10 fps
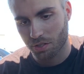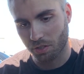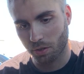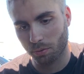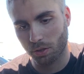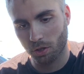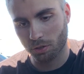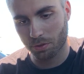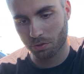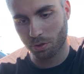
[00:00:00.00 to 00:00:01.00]
So the
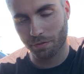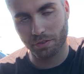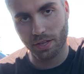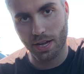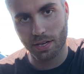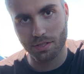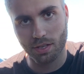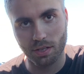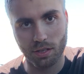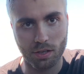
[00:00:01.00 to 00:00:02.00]
ultimate story for that is
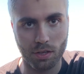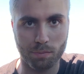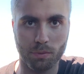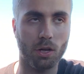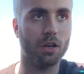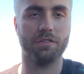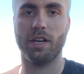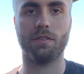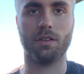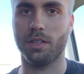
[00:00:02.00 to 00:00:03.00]
I need another blow-off
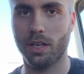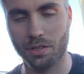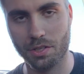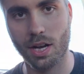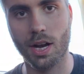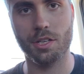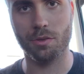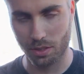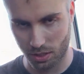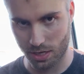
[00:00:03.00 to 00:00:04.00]
valve on the other side
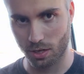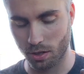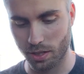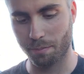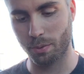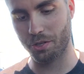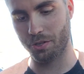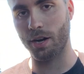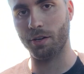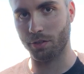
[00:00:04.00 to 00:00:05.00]
so we can get all that
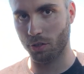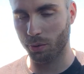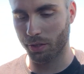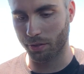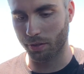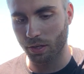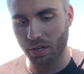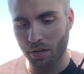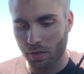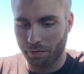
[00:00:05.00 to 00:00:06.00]
pressure out of there quicker
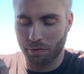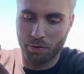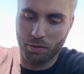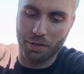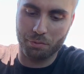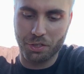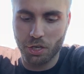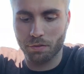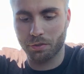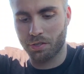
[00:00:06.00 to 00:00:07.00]
for like
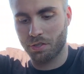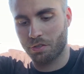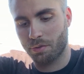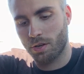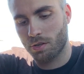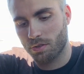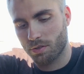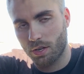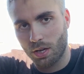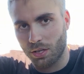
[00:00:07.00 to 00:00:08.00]
recovery
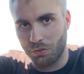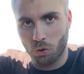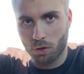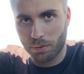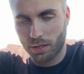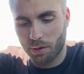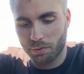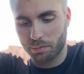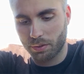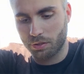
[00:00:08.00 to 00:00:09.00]
situations. Normally I
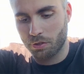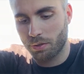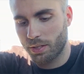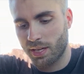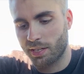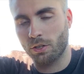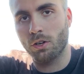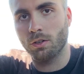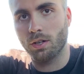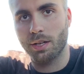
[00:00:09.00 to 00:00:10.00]
wouldn't be doing that at all.